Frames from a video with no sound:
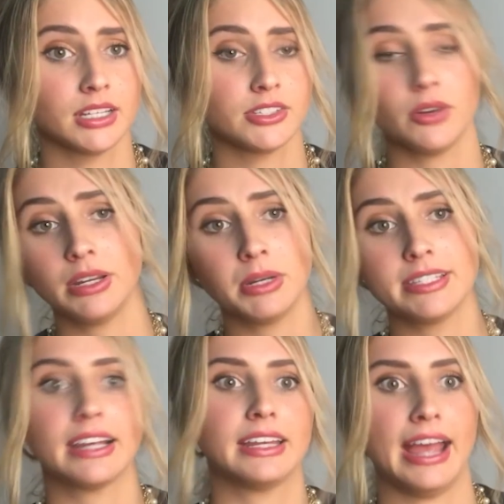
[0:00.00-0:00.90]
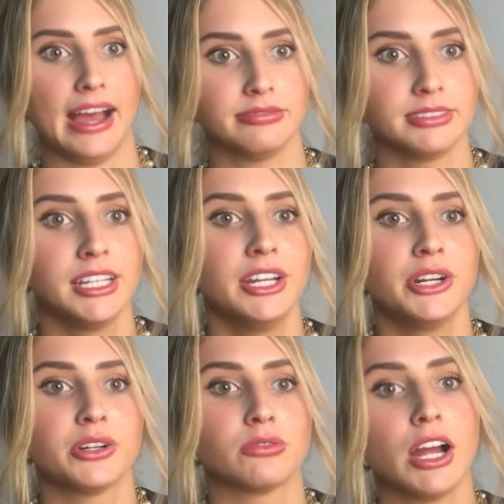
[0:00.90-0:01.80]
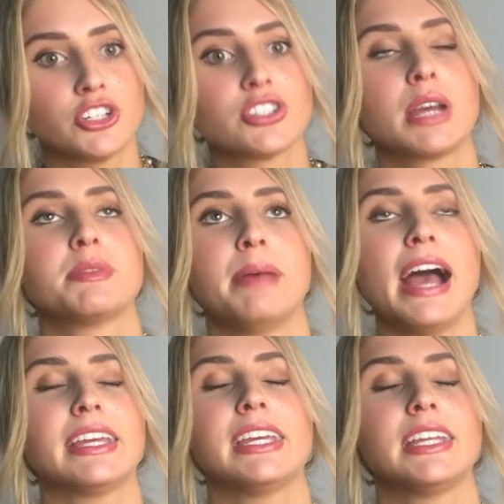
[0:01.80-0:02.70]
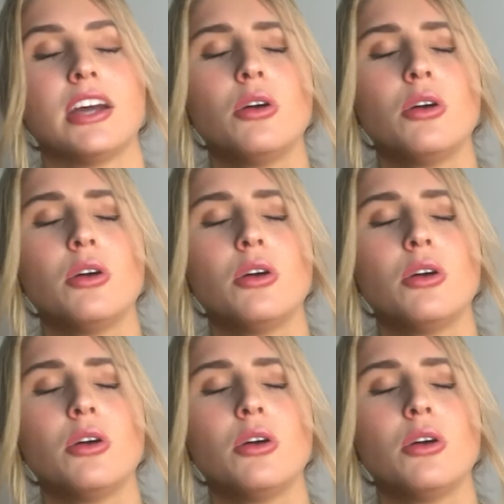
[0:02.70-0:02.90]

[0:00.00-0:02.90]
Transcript: So anyway, second half. Rodgers comes back in.